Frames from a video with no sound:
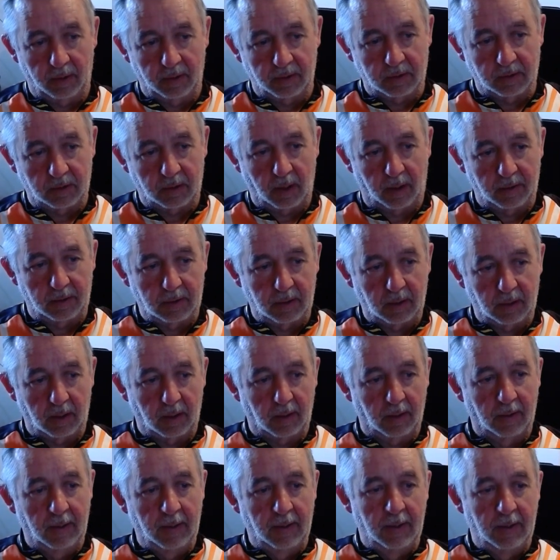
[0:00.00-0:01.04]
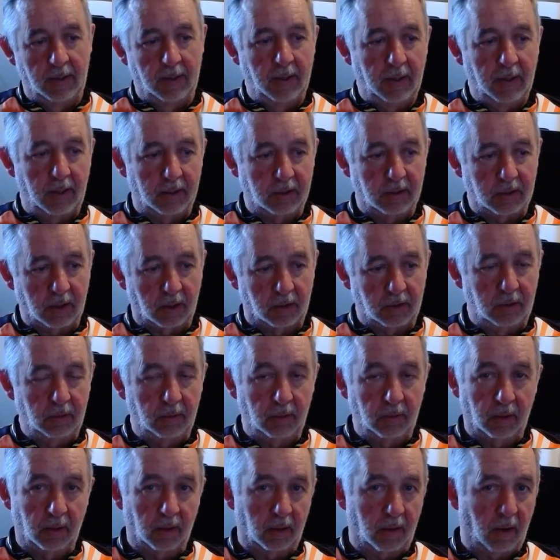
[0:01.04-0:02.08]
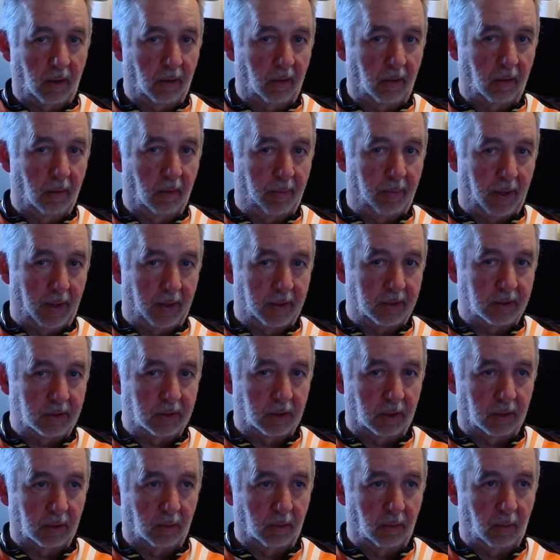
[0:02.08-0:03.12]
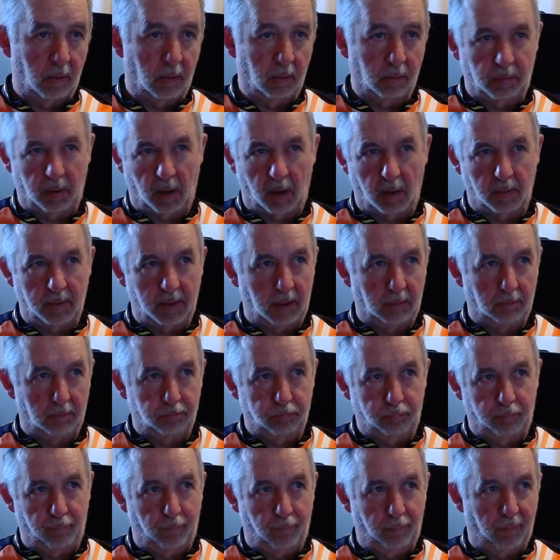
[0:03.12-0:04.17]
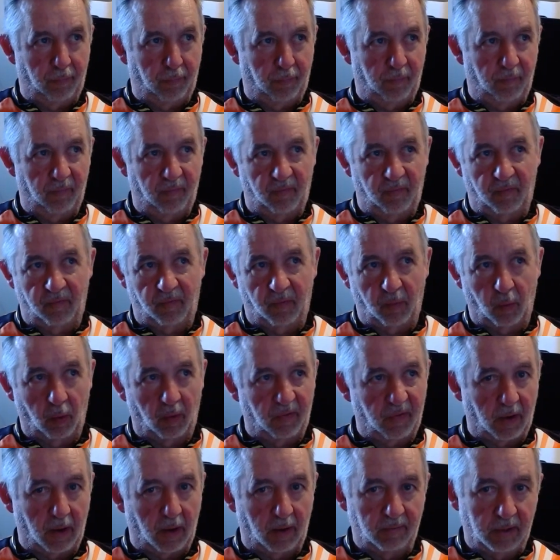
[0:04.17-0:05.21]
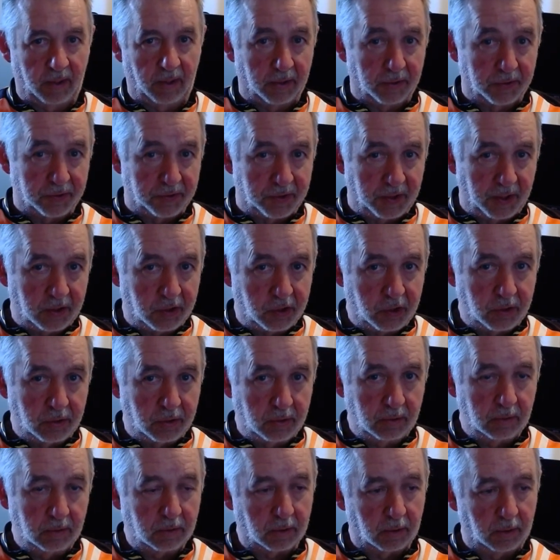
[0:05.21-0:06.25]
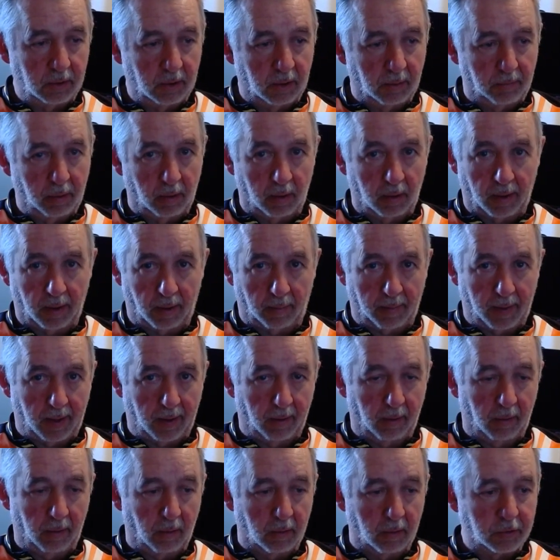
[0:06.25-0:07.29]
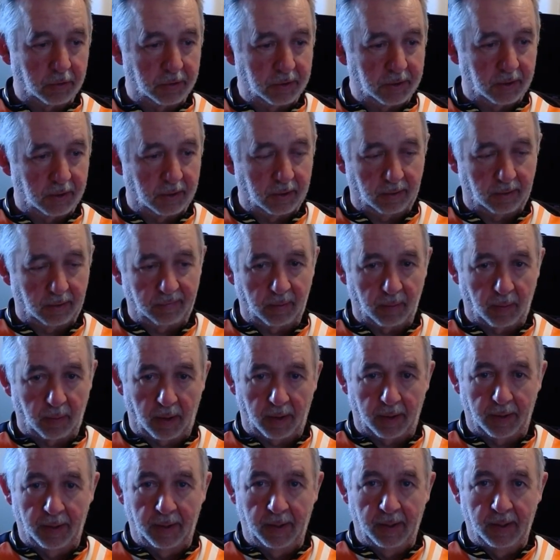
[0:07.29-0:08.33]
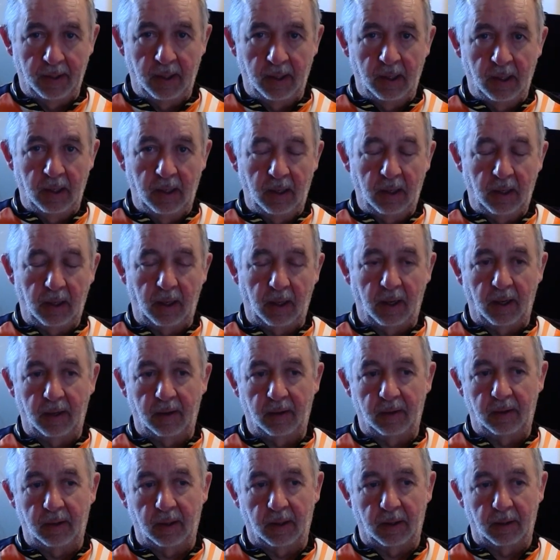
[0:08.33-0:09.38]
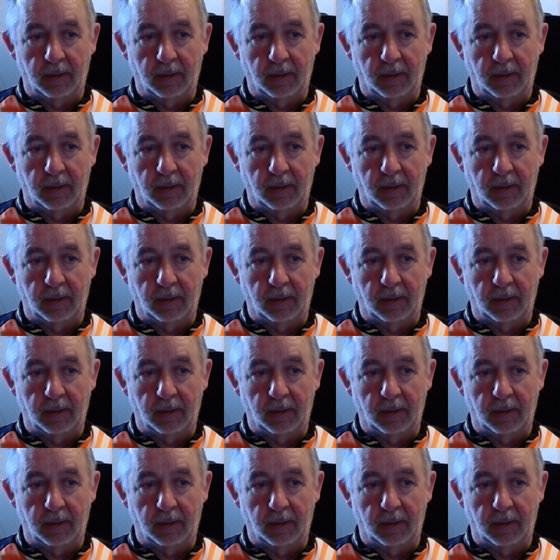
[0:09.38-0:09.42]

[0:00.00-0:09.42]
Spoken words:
It's got two little cargo bays that'll hold probably 4 or 5 liters each, so you could put like a bag of groceries in there if you want. And